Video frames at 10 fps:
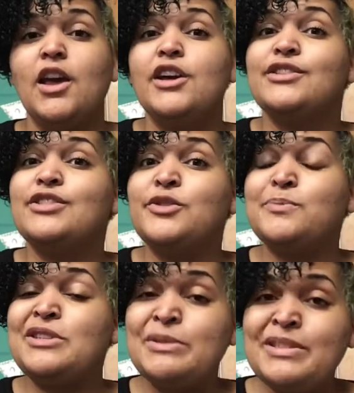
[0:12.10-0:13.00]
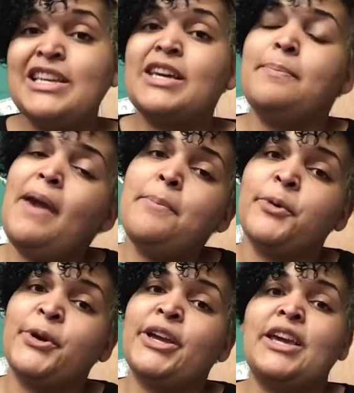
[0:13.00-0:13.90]
So music
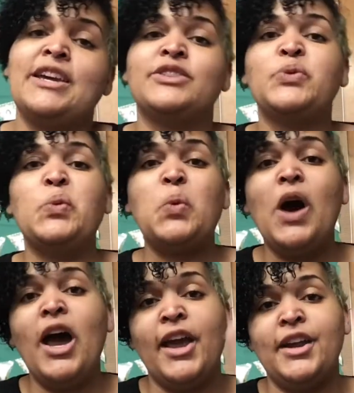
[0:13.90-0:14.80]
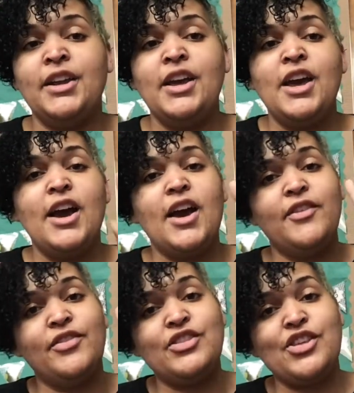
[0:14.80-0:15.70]
memory is one
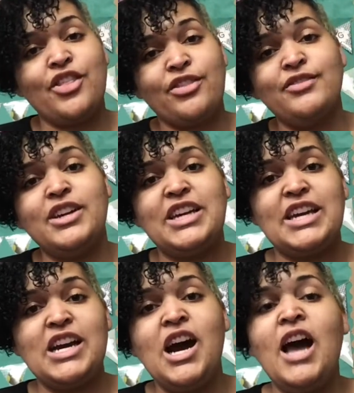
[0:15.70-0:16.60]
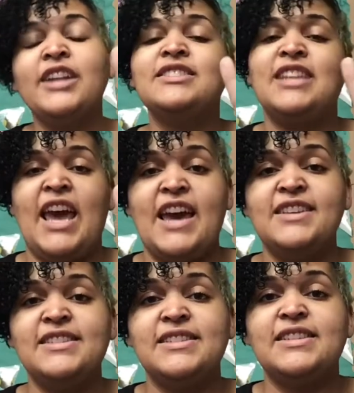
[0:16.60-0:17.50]
of the 3
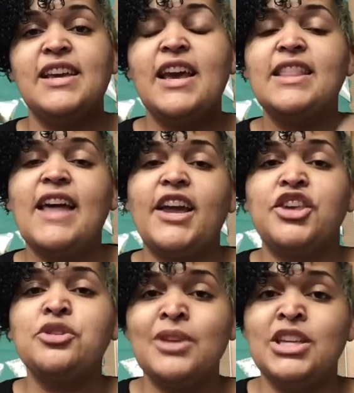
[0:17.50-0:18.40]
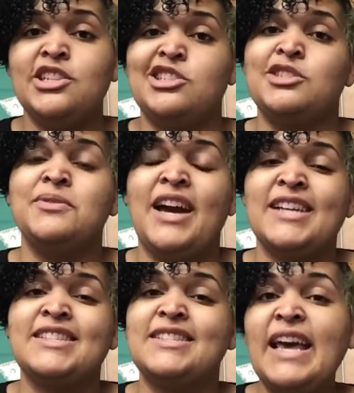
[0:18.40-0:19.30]
contests that you can do
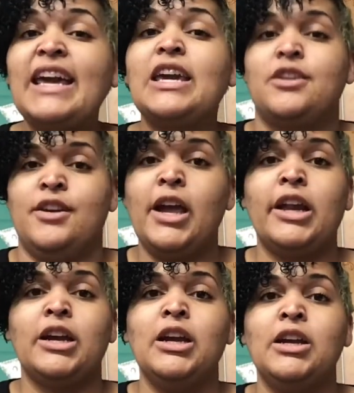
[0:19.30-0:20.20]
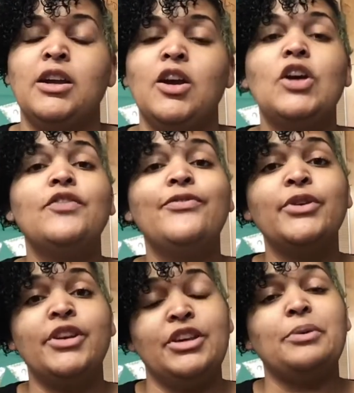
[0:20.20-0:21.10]
as a second grader for
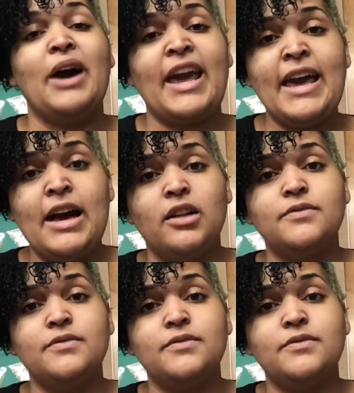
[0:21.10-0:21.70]
UIL.